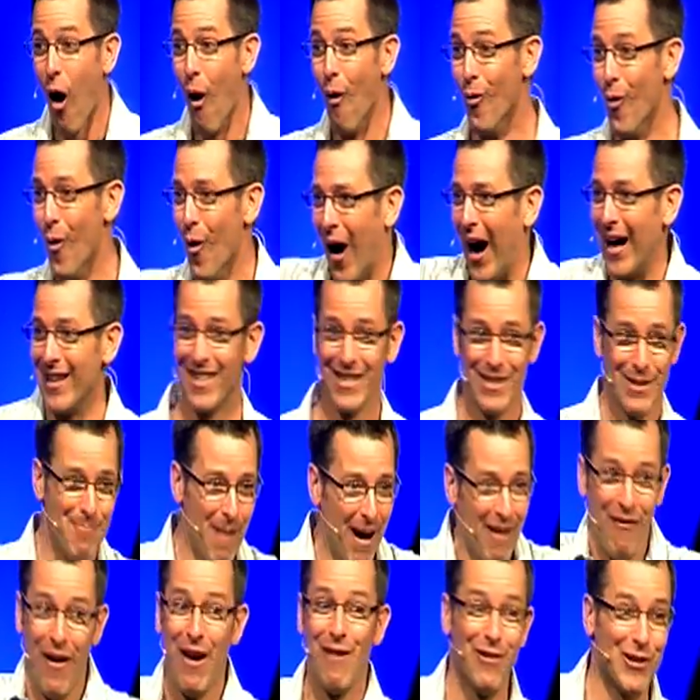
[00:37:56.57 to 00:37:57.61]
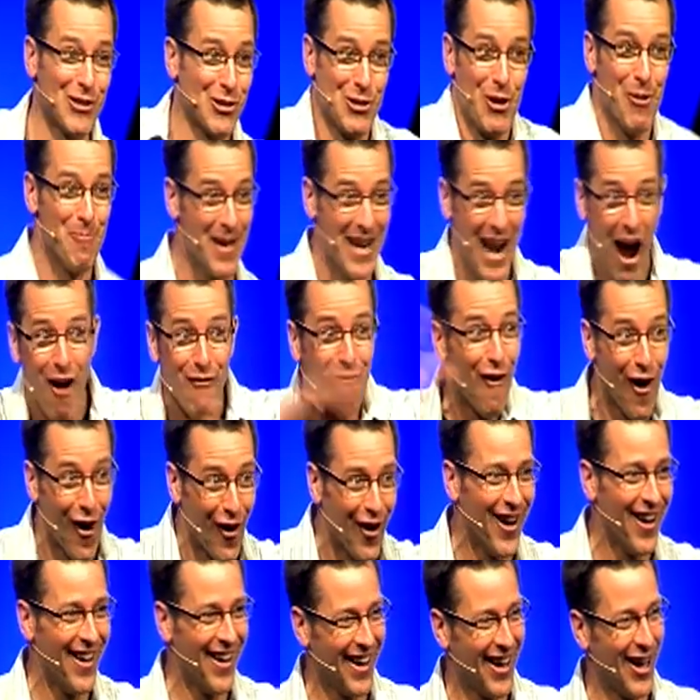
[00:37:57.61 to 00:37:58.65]
oh, this is my favorite sermon ever,
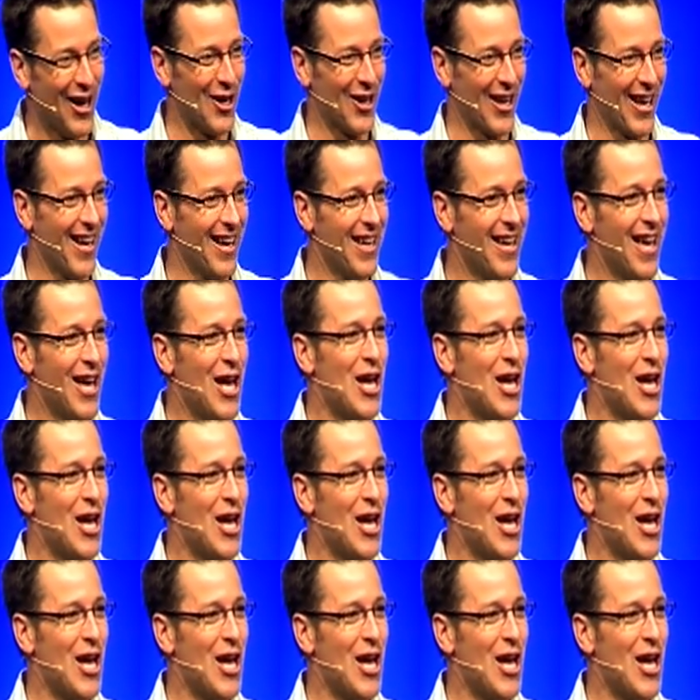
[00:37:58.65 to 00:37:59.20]
okay?